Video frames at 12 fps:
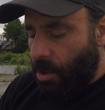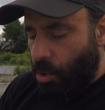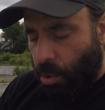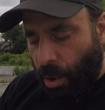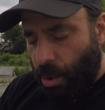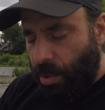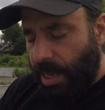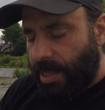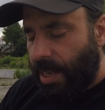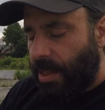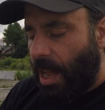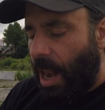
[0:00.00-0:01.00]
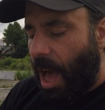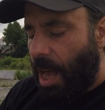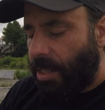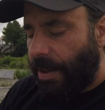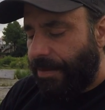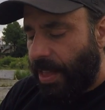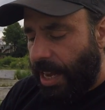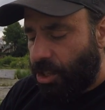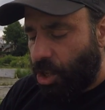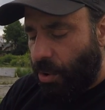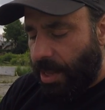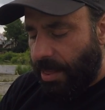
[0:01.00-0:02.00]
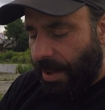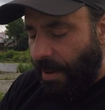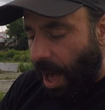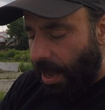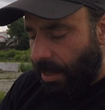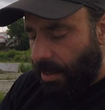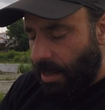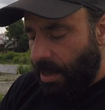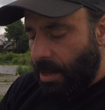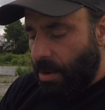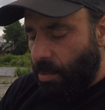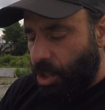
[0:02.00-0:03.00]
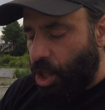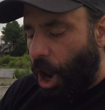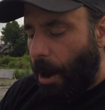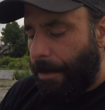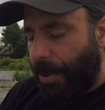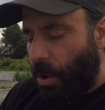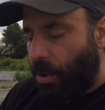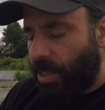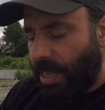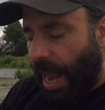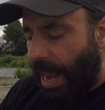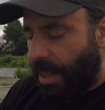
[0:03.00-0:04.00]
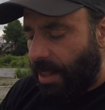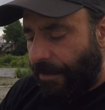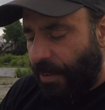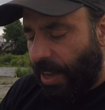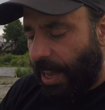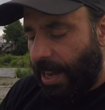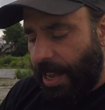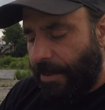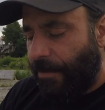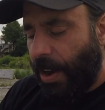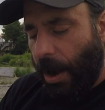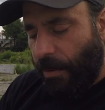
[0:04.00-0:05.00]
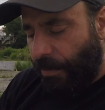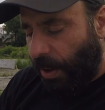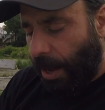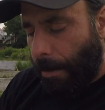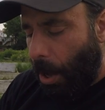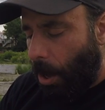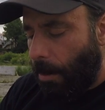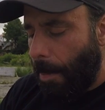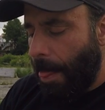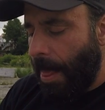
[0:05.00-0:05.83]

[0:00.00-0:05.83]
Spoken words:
Truth is in the laws of nature and divine, which are pure scientifically verifiable